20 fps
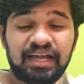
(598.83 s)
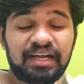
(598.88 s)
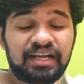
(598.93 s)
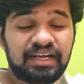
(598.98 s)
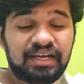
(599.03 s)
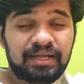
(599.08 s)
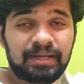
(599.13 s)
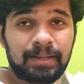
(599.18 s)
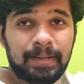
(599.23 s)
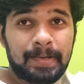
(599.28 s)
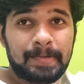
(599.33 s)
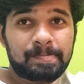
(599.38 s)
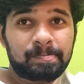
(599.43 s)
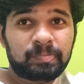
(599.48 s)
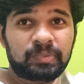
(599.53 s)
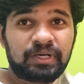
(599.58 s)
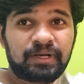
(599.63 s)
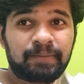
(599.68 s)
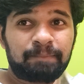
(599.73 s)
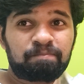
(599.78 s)
and
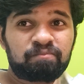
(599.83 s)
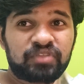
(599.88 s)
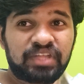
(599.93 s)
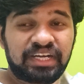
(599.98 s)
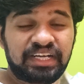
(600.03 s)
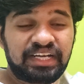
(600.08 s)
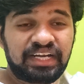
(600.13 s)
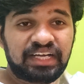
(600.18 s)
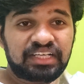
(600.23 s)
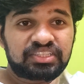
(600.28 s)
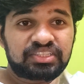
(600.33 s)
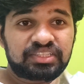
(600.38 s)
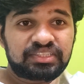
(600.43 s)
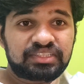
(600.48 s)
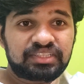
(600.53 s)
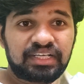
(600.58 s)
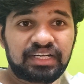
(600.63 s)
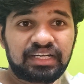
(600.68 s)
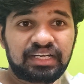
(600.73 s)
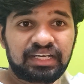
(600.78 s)
the
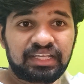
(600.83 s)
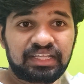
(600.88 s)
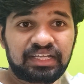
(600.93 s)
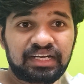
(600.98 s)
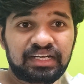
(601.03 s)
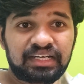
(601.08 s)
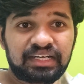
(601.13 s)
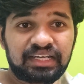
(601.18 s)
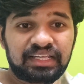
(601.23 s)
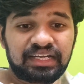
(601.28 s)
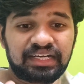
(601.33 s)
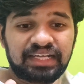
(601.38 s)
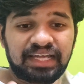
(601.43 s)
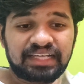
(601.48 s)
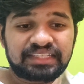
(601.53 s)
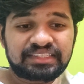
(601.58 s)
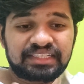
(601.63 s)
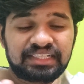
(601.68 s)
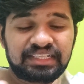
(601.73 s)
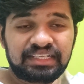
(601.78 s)
deductions that
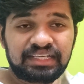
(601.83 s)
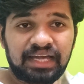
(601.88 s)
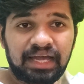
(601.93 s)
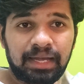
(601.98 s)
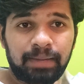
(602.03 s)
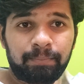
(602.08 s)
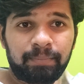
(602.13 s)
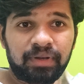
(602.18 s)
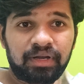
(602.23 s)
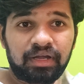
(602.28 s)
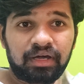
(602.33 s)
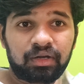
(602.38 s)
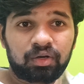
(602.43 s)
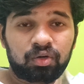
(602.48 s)
actually happen